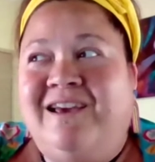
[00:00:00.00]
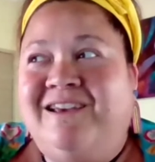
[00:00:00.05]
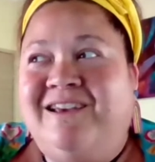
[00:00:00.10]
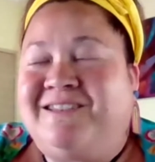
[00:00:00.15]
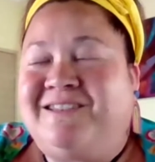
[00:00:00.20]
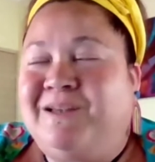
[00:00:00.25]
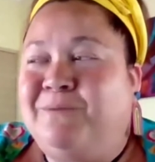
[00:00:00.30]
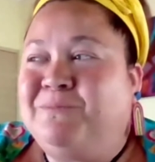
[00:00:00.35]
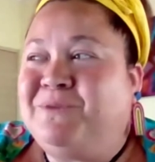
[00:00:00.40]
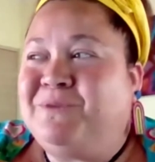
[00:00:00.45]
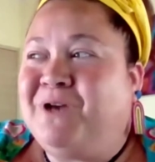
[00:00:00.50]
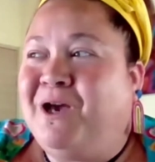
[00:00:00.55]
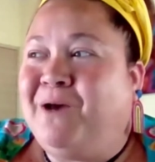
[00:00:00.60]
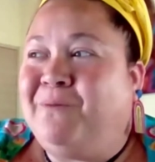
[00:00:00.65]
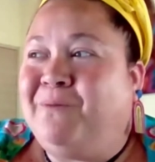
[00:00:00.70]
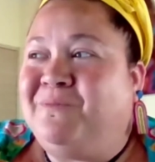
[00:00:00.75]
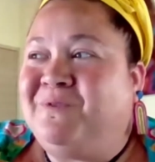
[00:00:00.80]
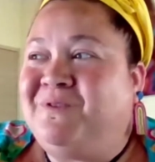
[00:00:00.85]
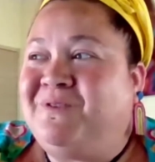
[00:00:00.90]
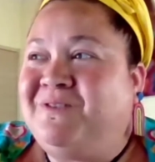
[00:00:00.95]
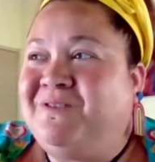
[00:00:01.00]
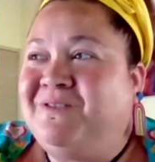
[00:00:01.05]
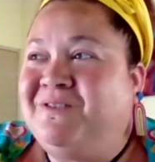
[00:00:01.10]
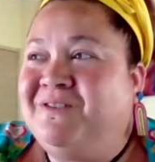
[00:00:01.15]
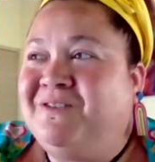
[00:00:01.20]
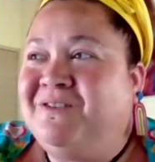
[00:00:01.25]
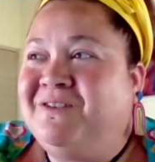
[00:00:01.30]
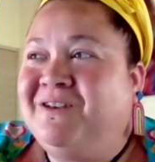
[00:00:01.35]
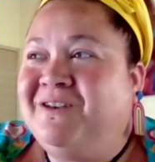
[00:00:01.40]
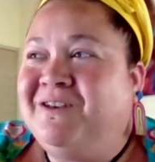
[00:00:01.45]
sometimes
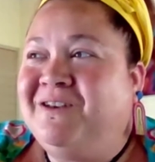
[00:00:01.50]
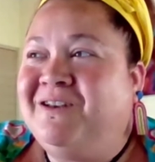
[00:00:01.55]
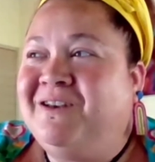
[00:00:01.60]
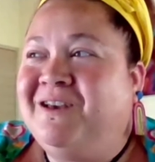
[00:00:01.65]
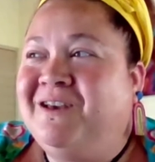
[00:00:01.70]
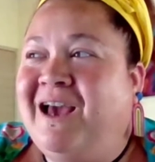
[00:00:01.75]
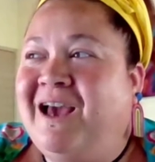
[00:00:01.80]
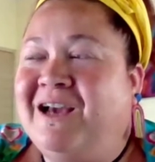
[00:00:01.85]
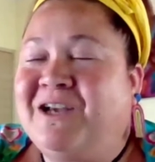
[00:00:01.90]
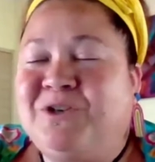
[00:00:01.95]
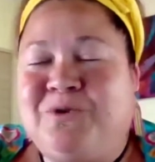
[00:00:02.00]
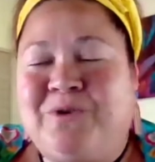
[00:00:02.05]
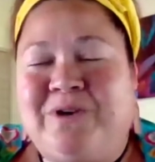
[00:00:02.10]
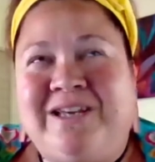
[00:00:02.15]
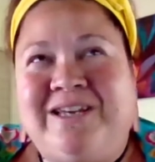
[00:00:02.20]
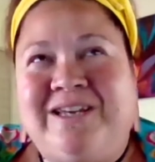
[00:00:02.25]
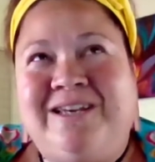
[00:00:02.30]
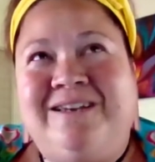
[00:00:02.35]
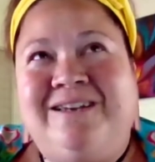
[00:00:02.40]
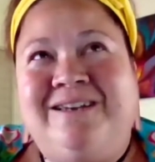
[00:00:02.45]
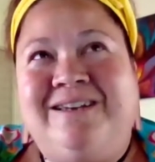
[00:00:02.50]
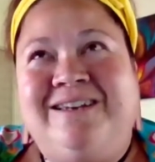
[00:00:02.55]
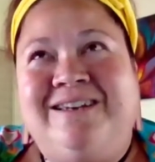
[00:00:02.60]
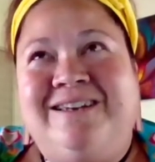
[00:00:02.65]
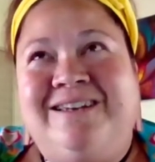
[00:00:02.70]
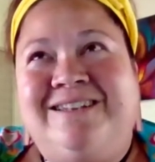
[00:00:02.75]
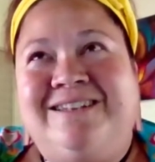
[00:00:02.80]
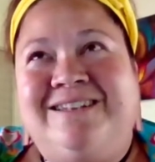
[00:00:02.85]
actually.